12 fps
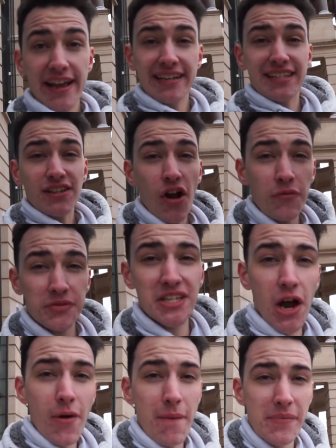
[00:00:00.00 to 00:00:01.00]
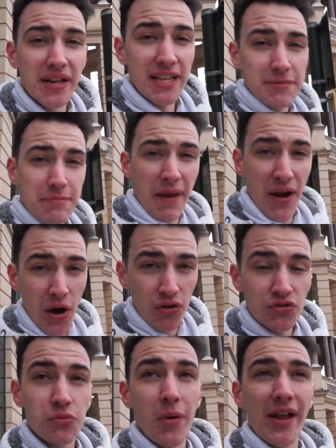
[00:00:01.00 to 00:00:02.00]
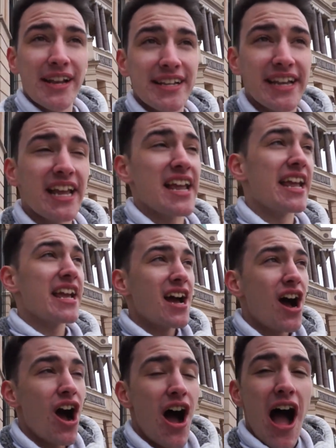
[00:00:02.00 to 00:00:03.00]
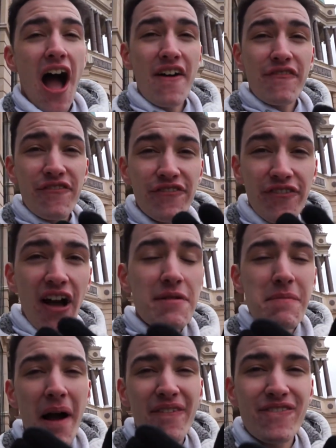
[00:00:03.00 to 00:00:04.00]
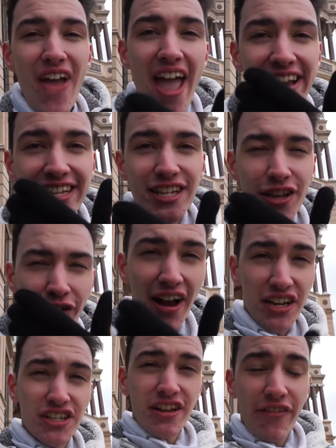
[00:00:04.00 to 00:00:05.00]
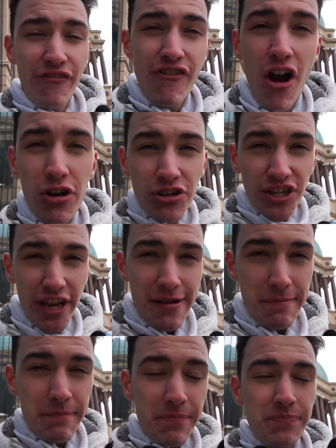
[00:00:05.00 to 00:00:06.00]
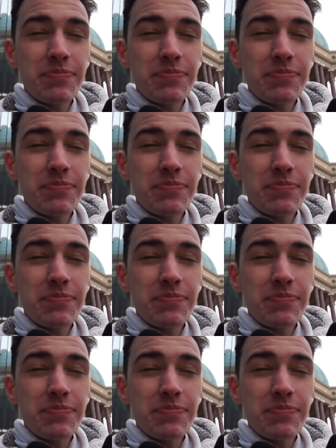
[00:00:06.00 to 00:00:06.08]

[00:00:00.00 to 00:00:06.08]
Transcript: It stopped snowing, but it's beyond windy. I, and my face is actually frozen.